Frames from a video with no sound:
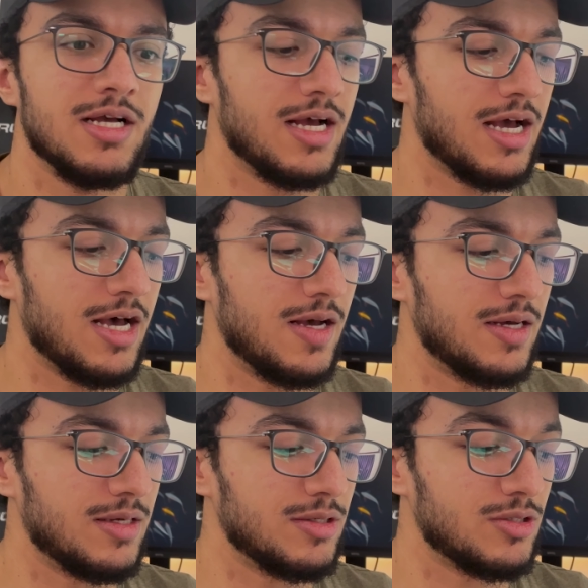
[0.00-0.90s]

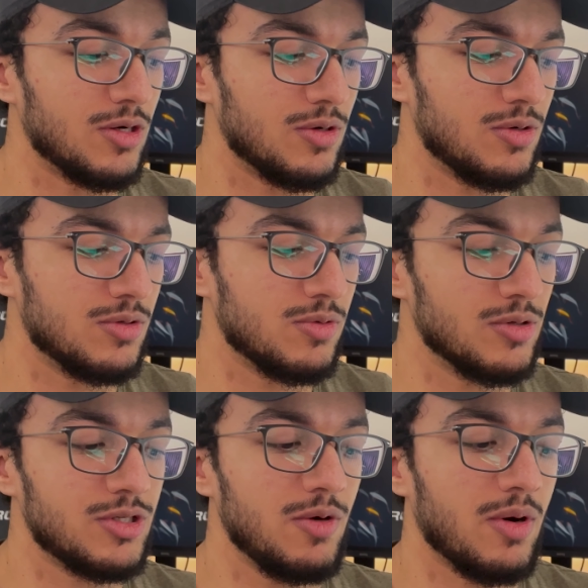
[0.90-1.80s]
So
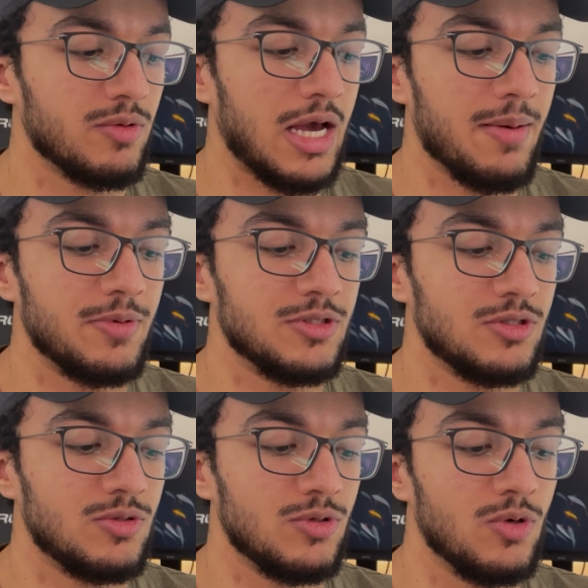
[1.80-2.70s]
we'll see what
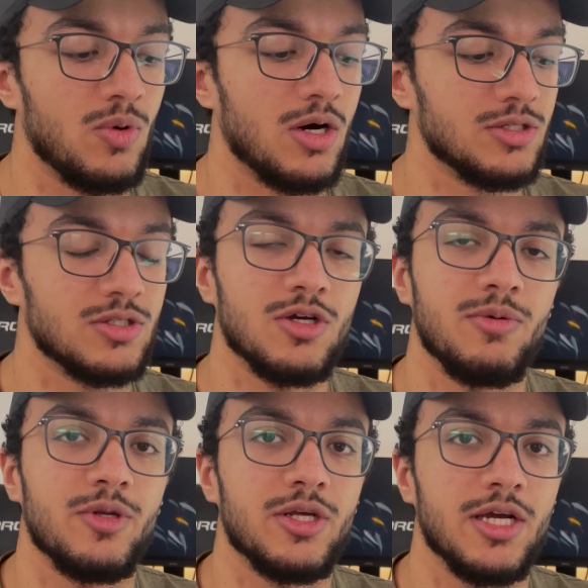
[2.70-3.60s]
happens to Nuance
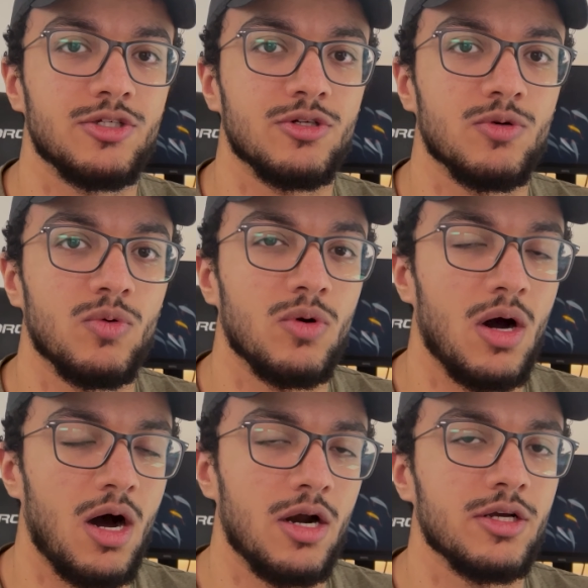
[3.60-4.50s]
Communication, who
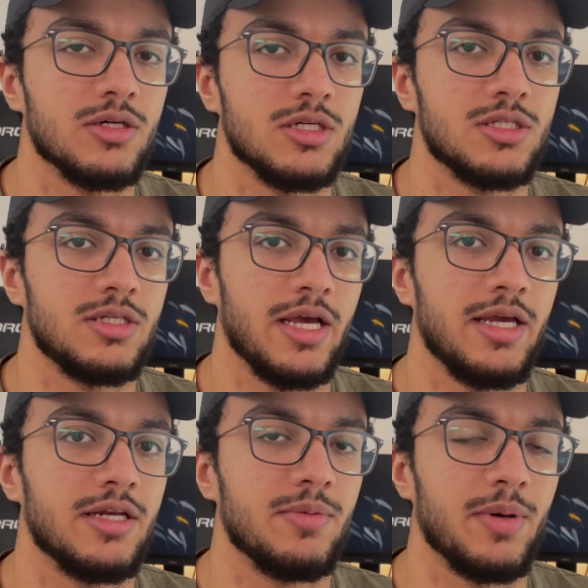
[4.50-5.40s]
are going to
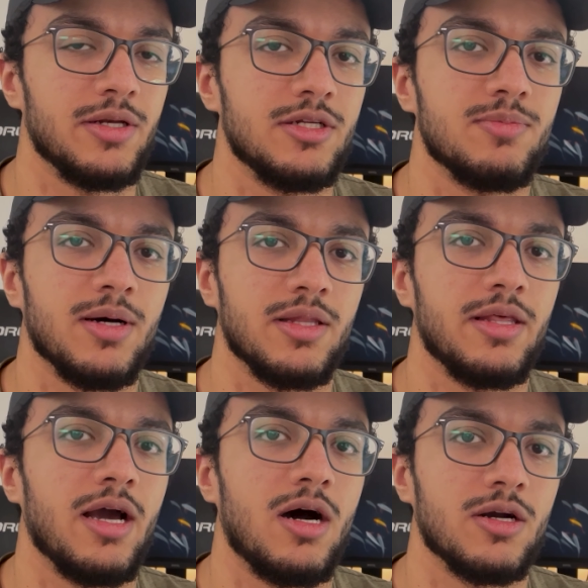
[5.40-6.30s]
stay independent, but
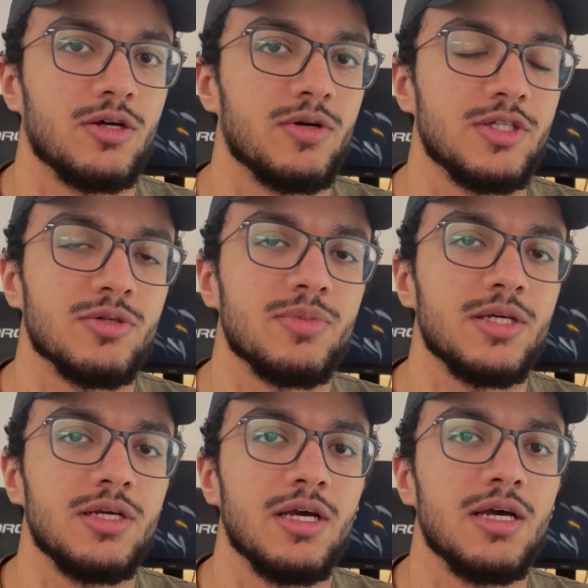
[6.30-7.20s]
they are going to
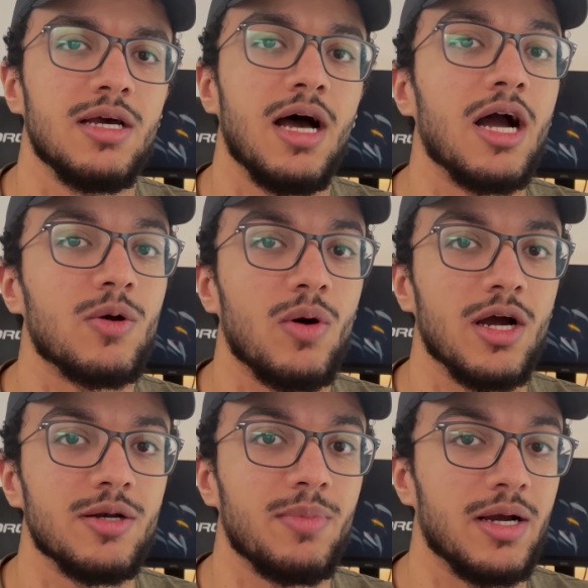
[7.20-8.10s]
be
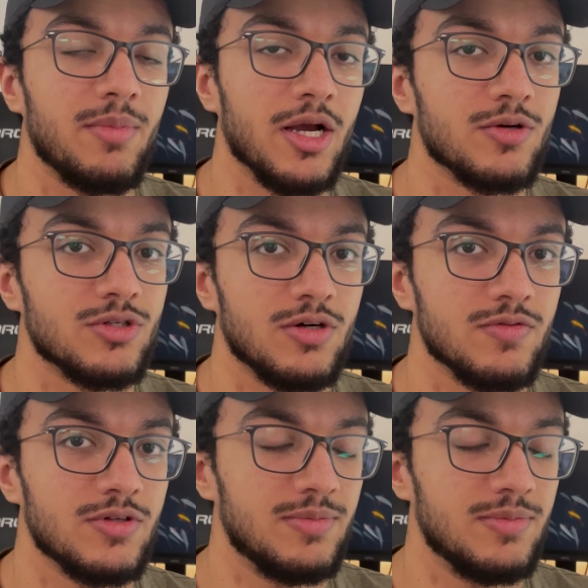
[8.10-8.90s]
acquired by Microsoft.